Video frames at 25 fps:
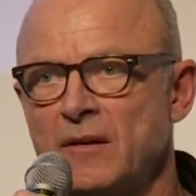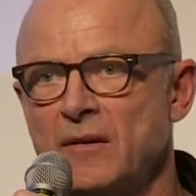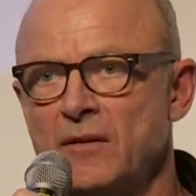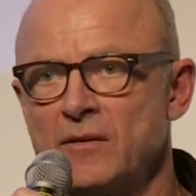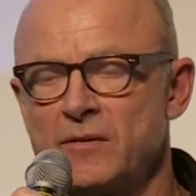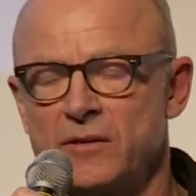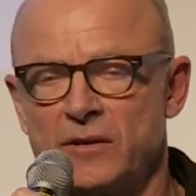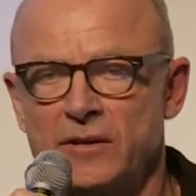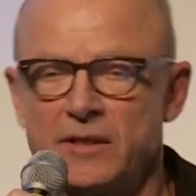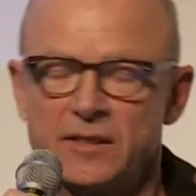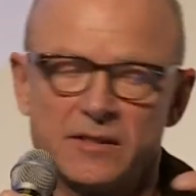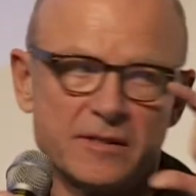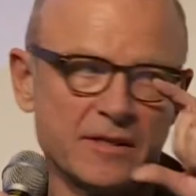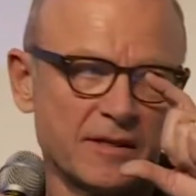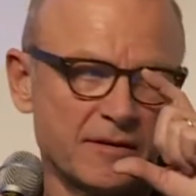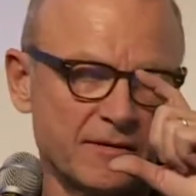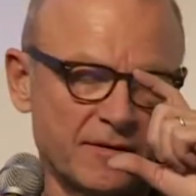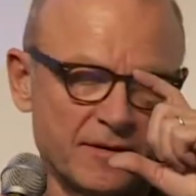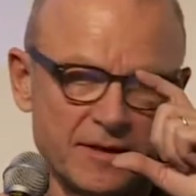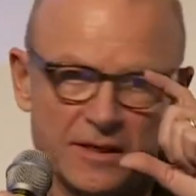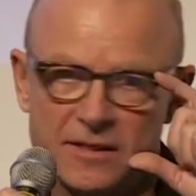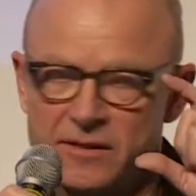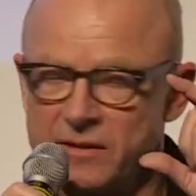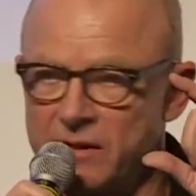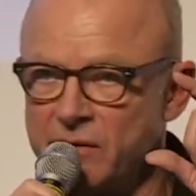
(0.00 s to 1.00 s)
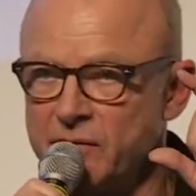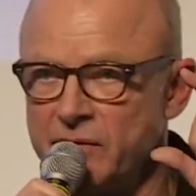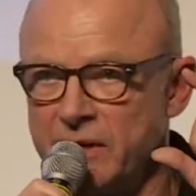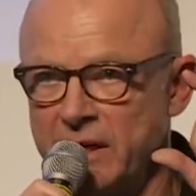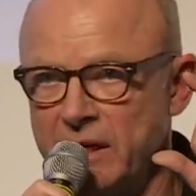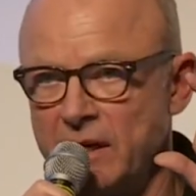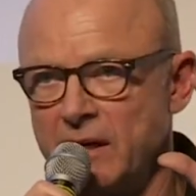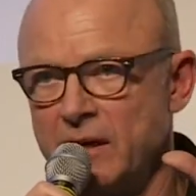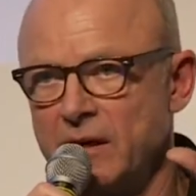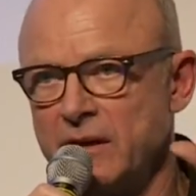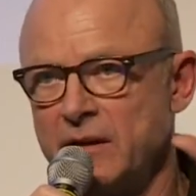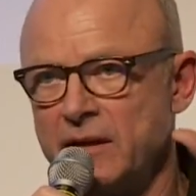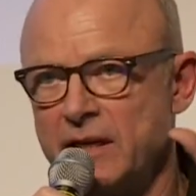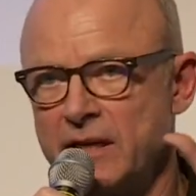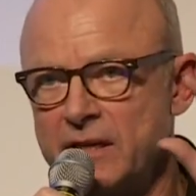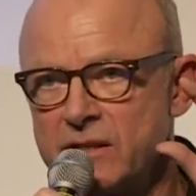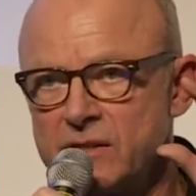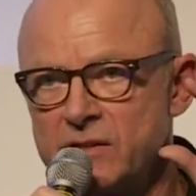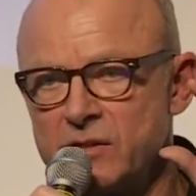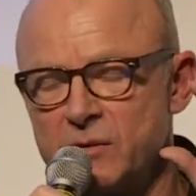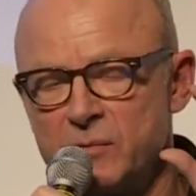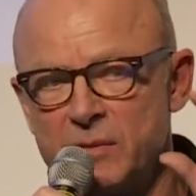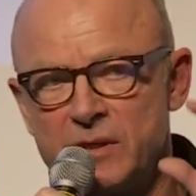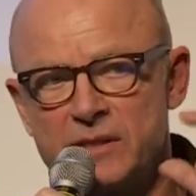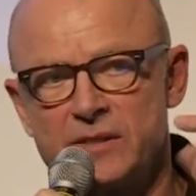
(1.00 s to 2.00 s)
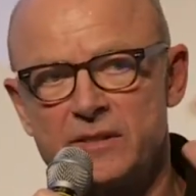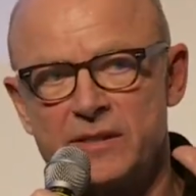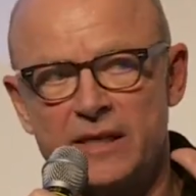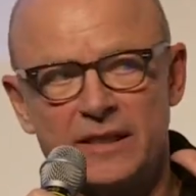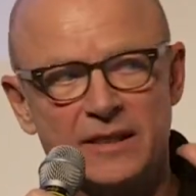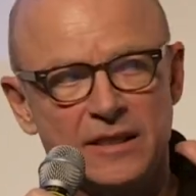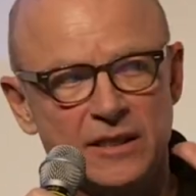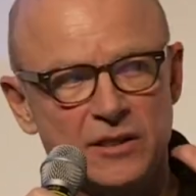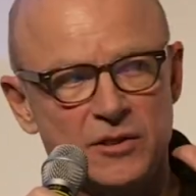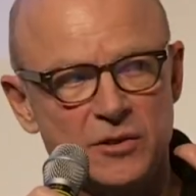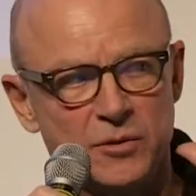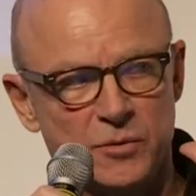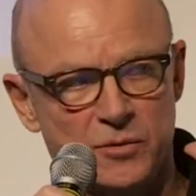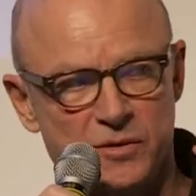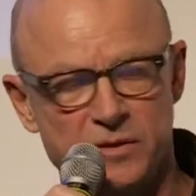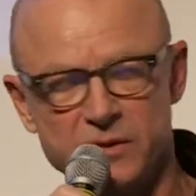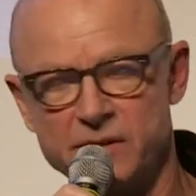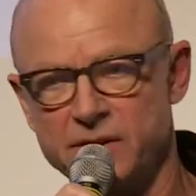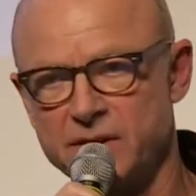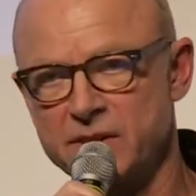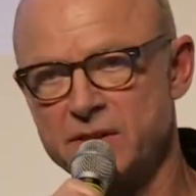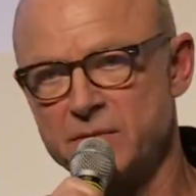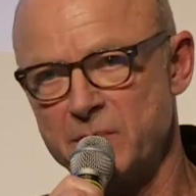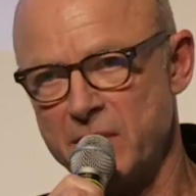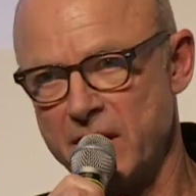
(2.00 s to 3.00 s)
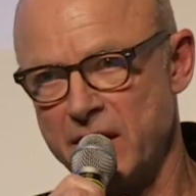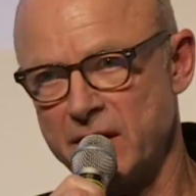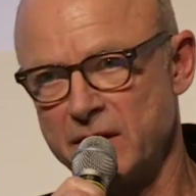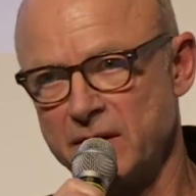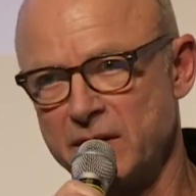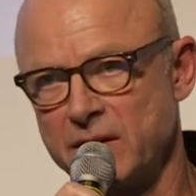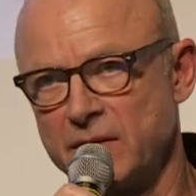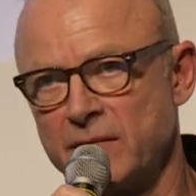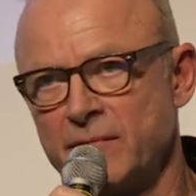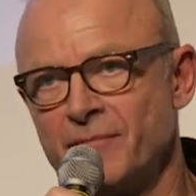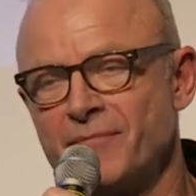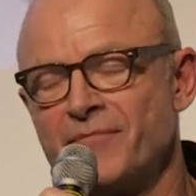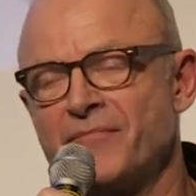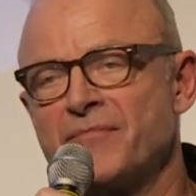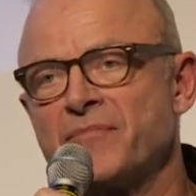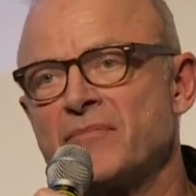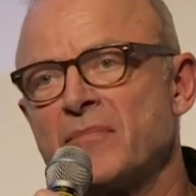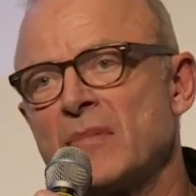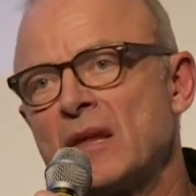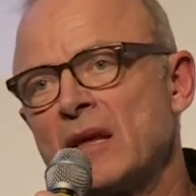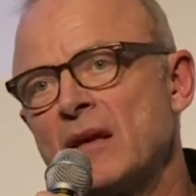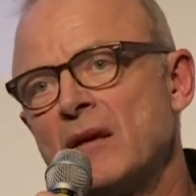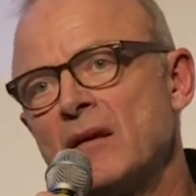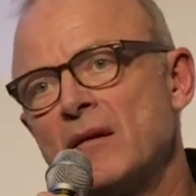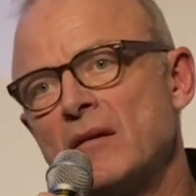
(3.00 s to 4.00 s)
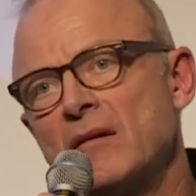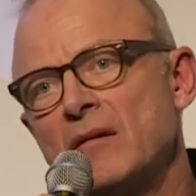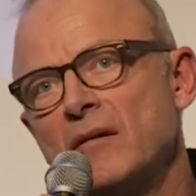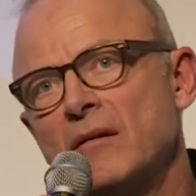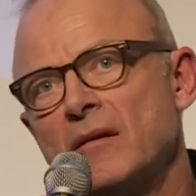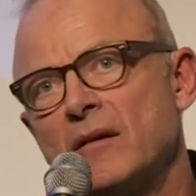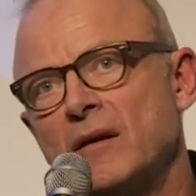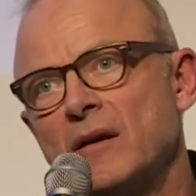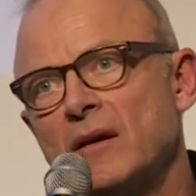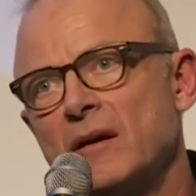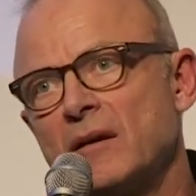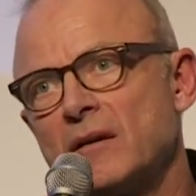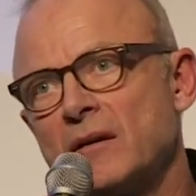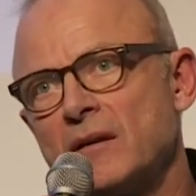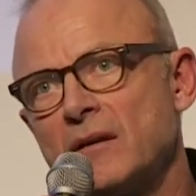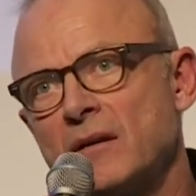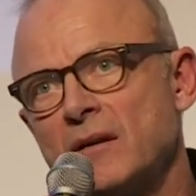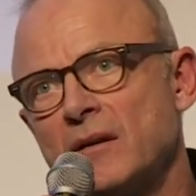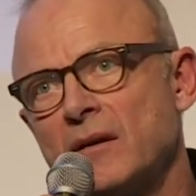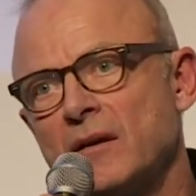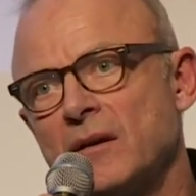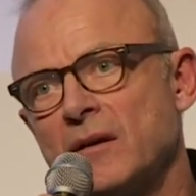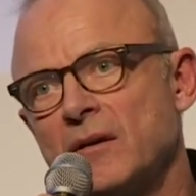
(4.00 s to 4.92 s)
So it's the real instruments that he used, this man, and